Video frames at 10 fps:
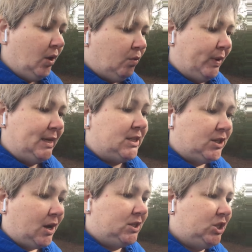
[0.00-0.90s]
when he
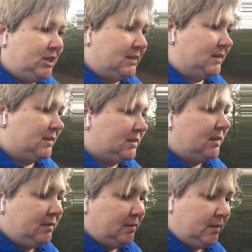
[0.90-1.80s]
saw Jesus
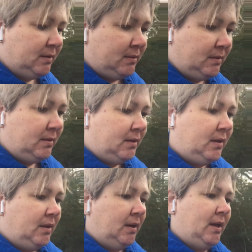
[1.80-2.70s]

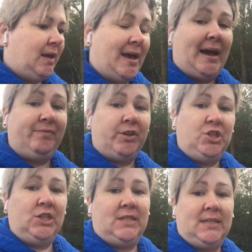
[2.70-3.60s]
after
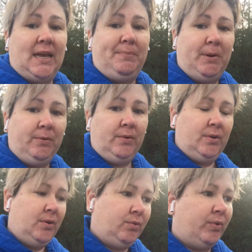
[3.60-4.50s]
Jesus had been
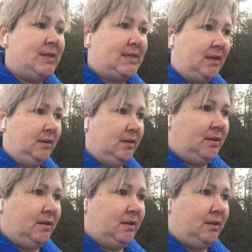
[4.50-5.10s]
risen.